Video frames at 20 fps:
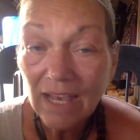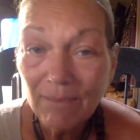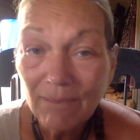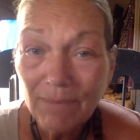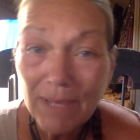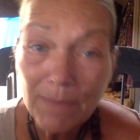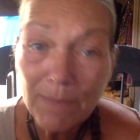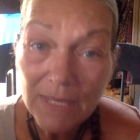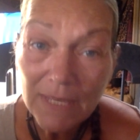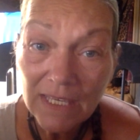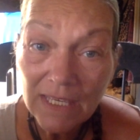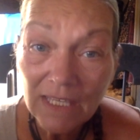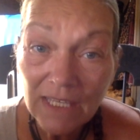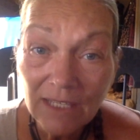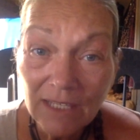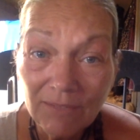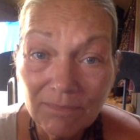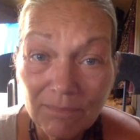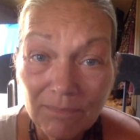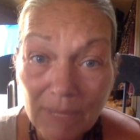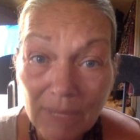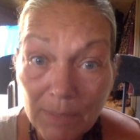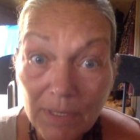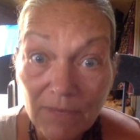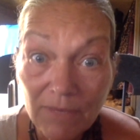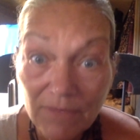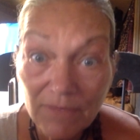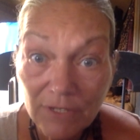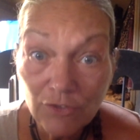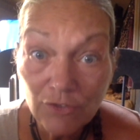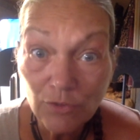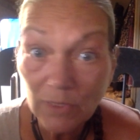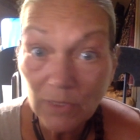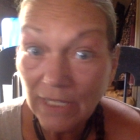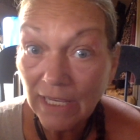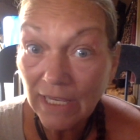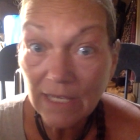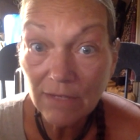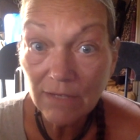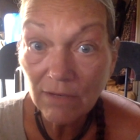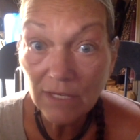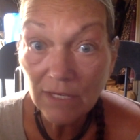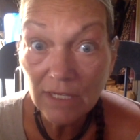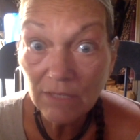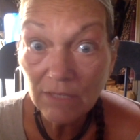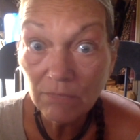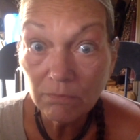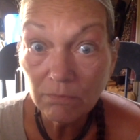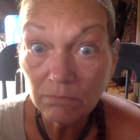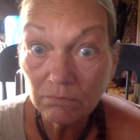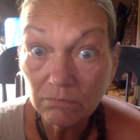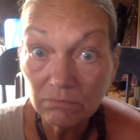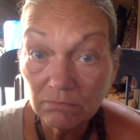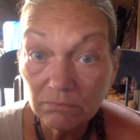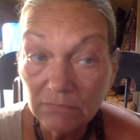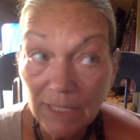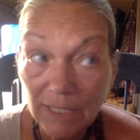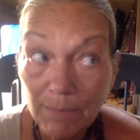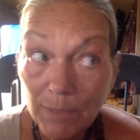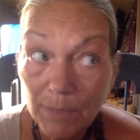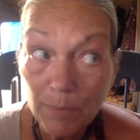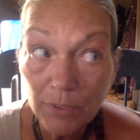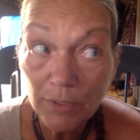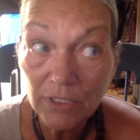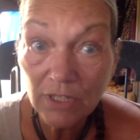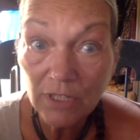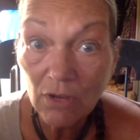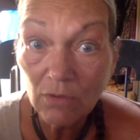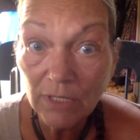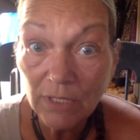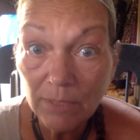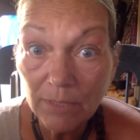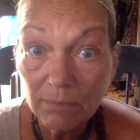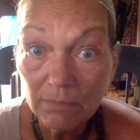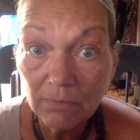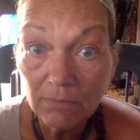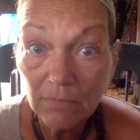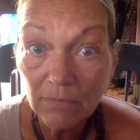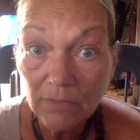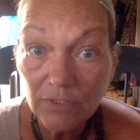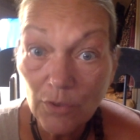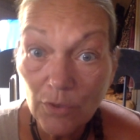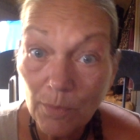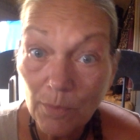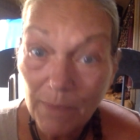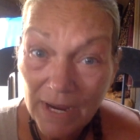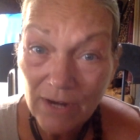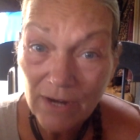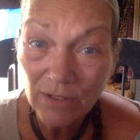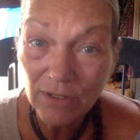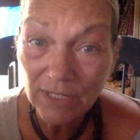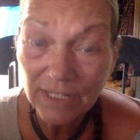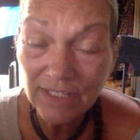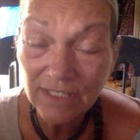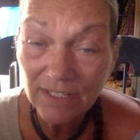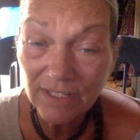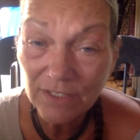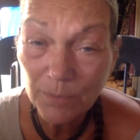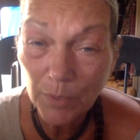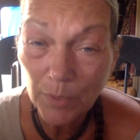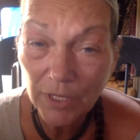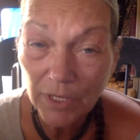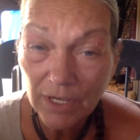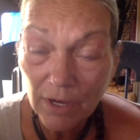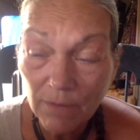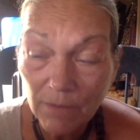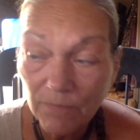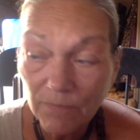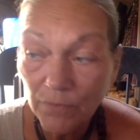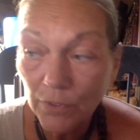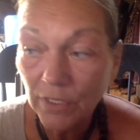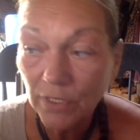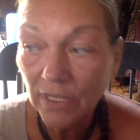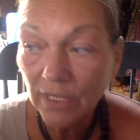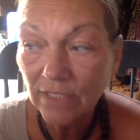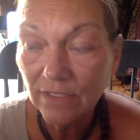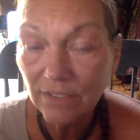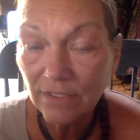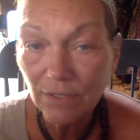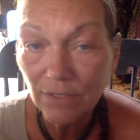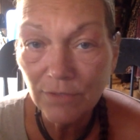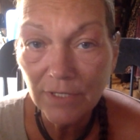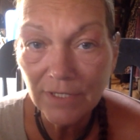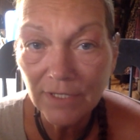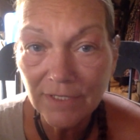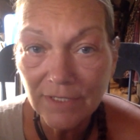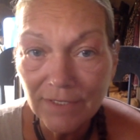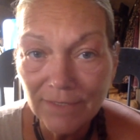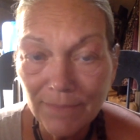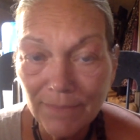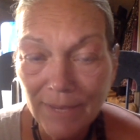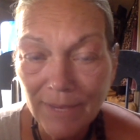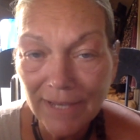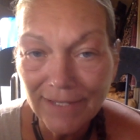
maybe maybe eventually he he let me put it on him. So apparently it does bring comfort, and so does my